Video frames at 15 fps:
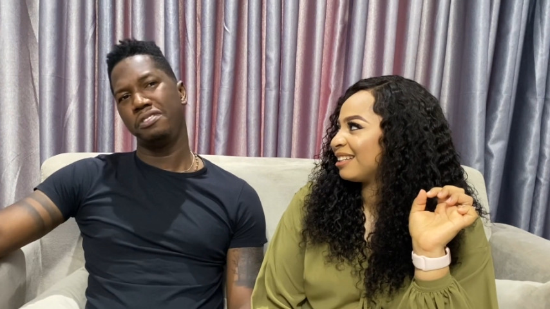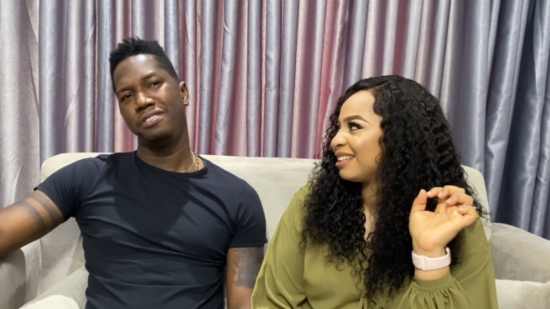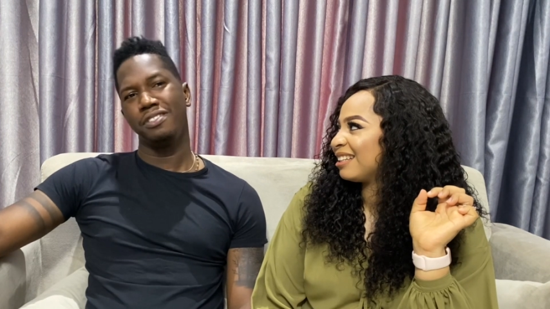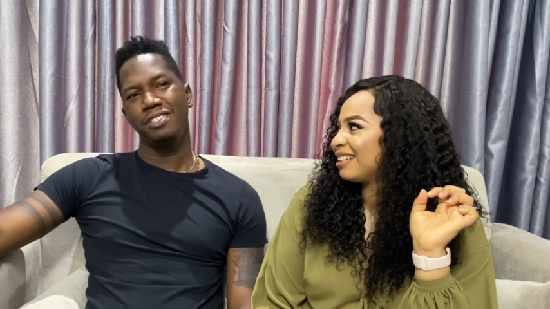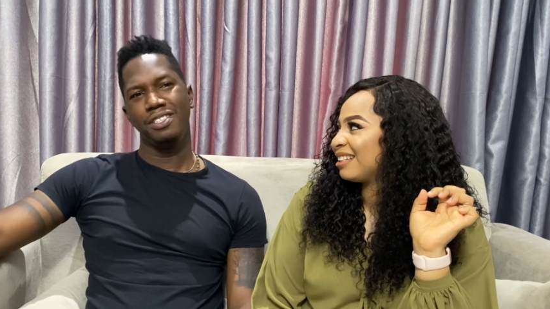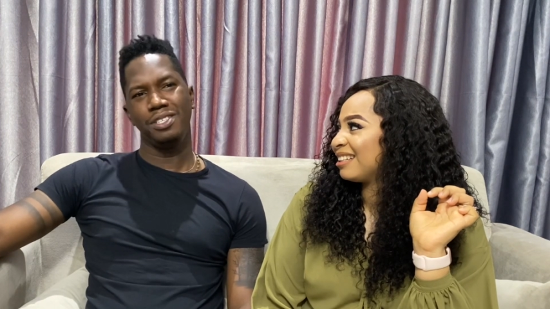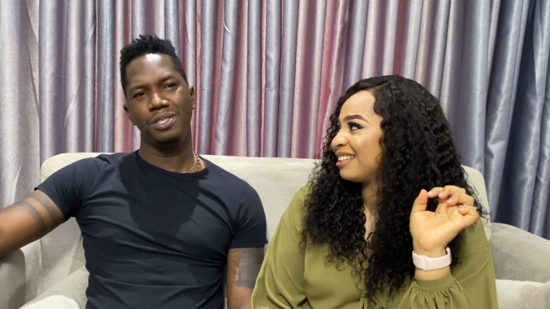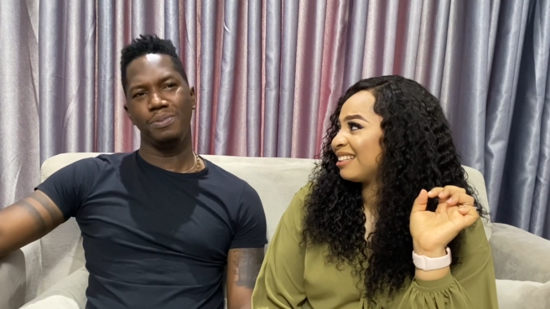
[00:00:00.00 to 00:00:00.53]

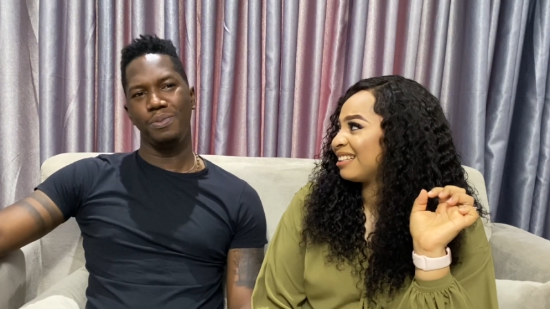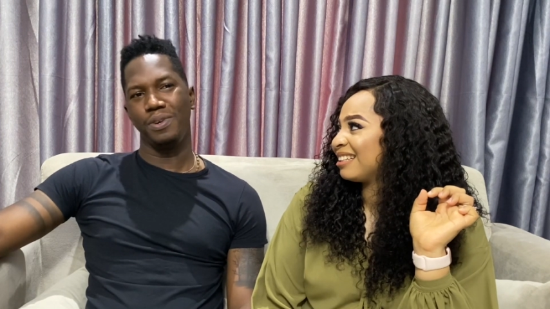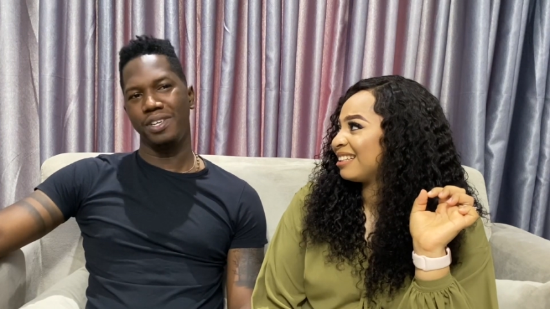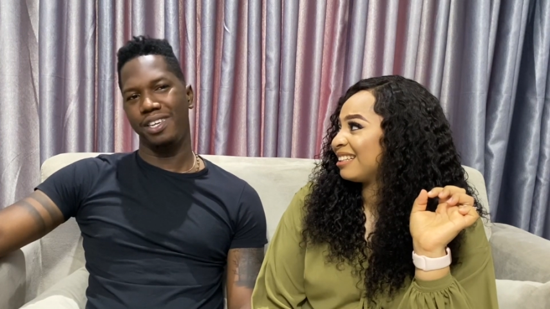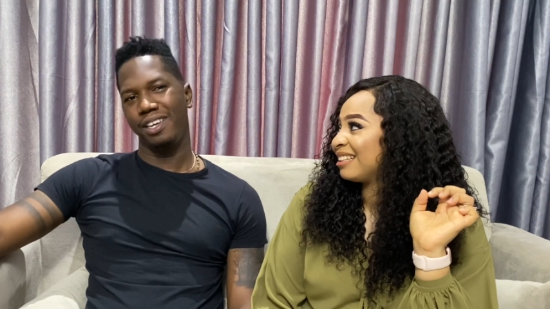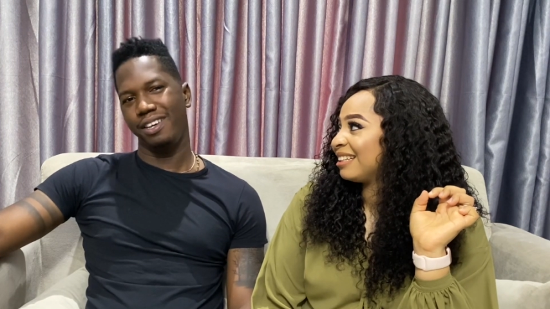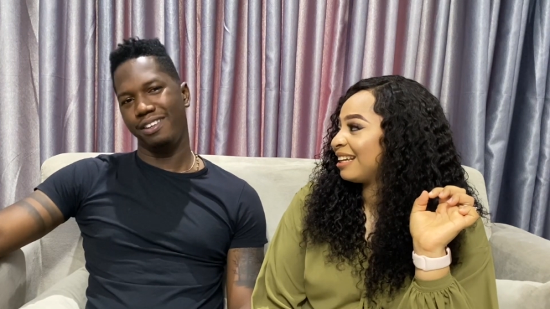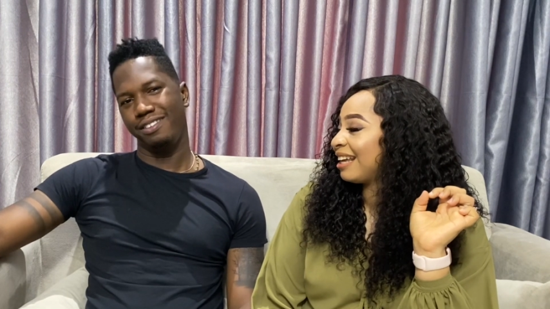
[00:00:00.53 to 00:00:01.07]
Speaker 1: this small
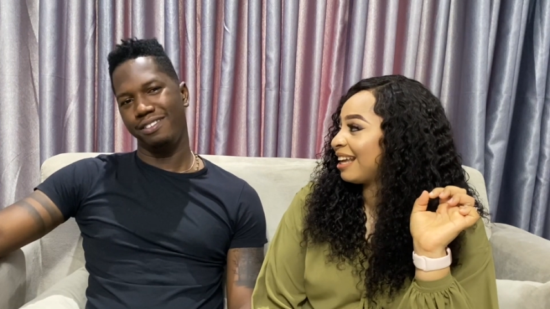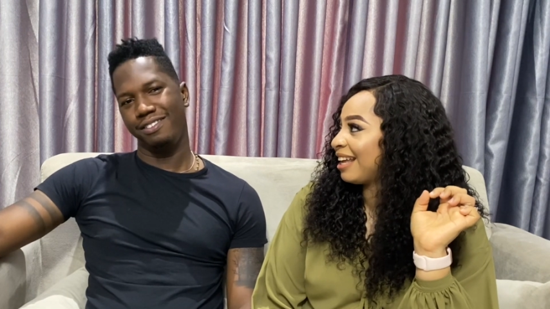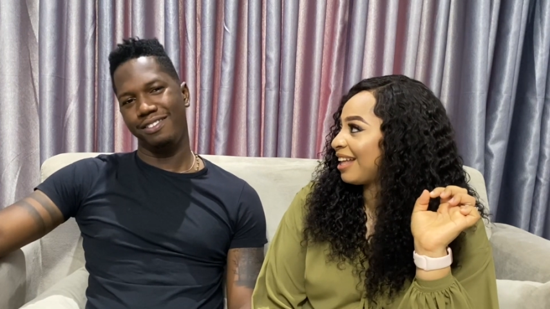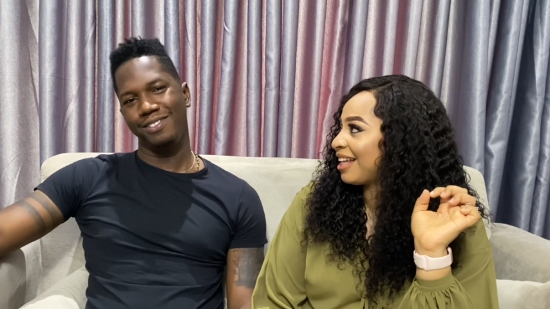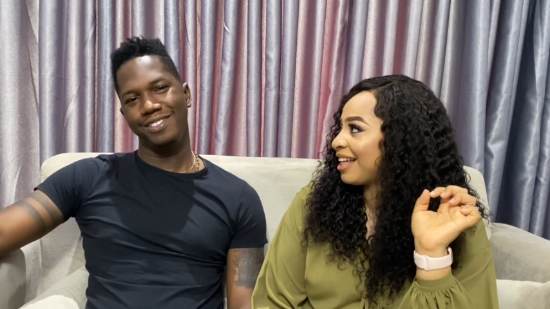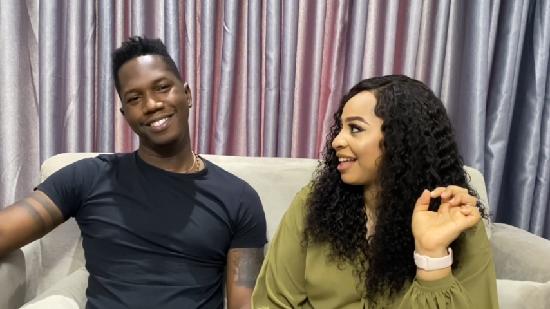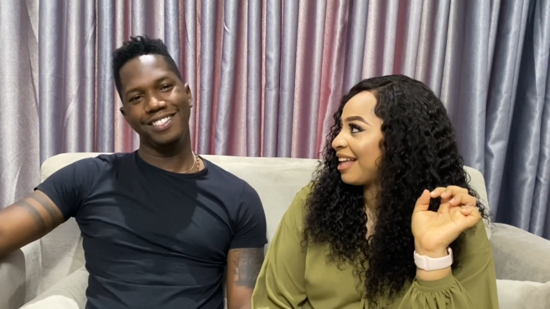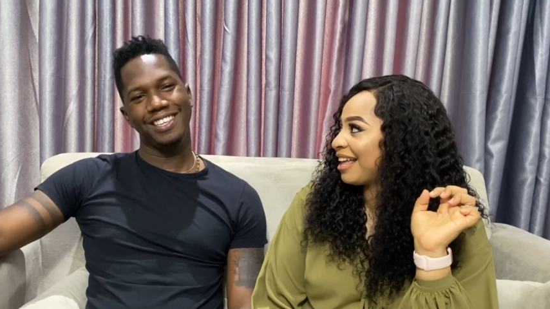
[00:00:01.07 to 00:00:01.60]
girl.
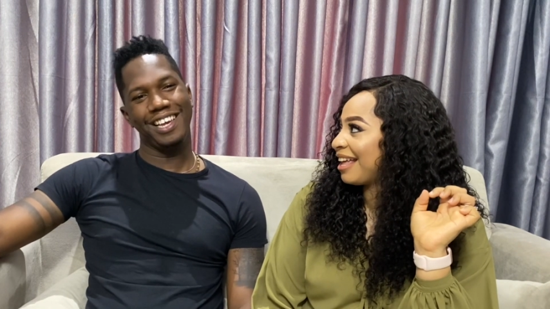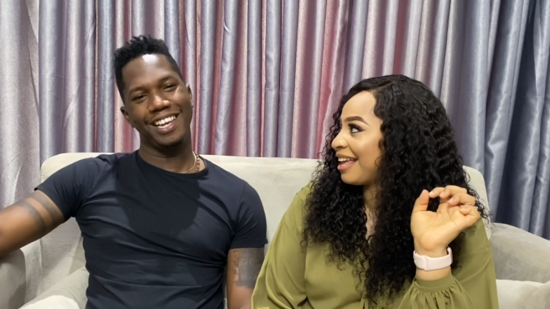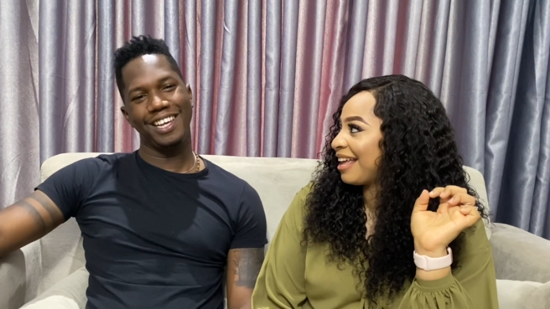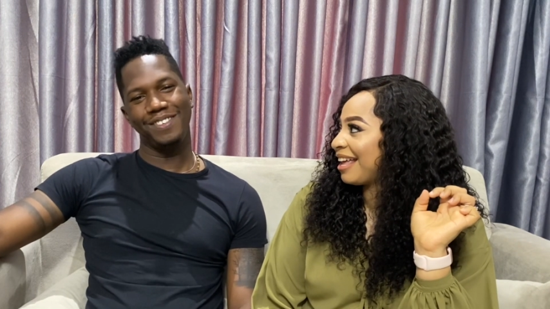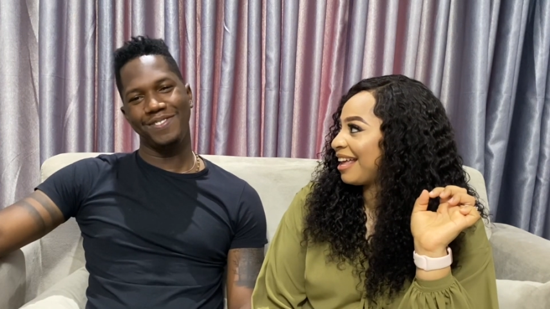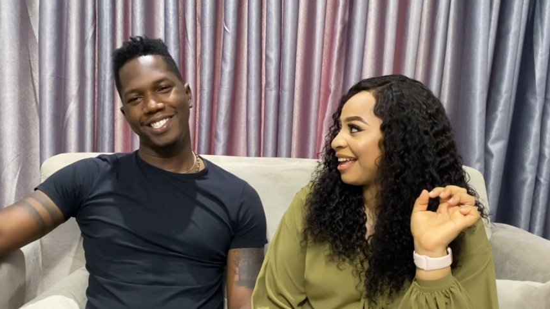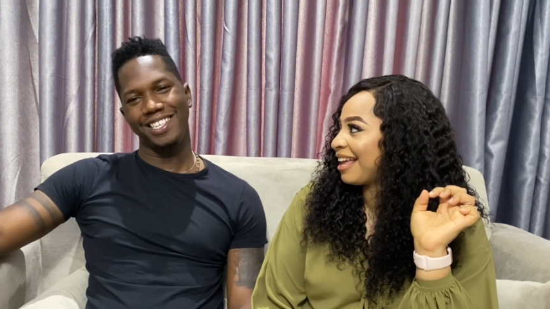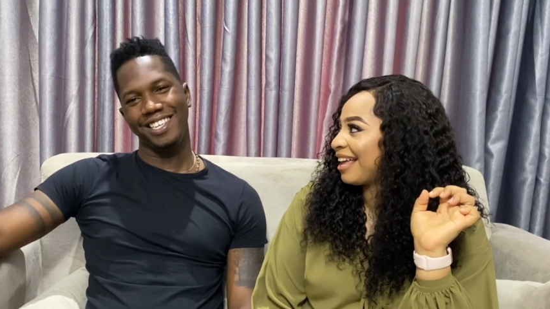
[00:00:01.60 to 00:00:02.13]
Does this girl have
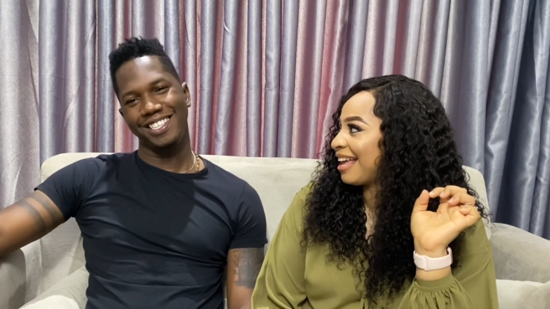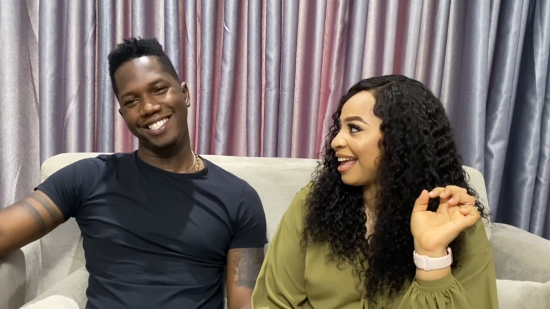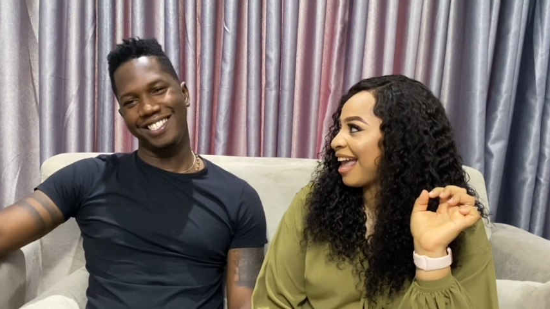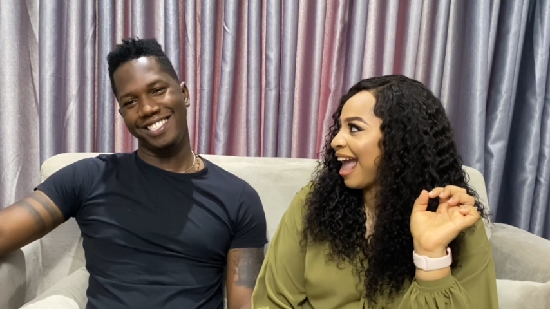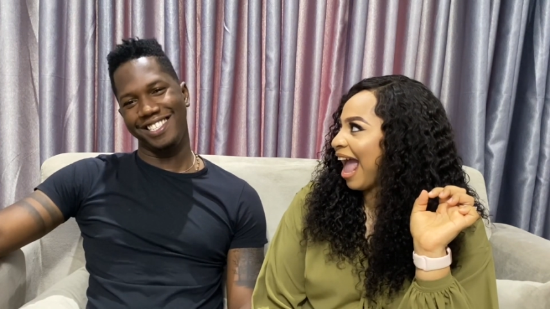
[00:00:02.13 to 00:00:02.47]
sense?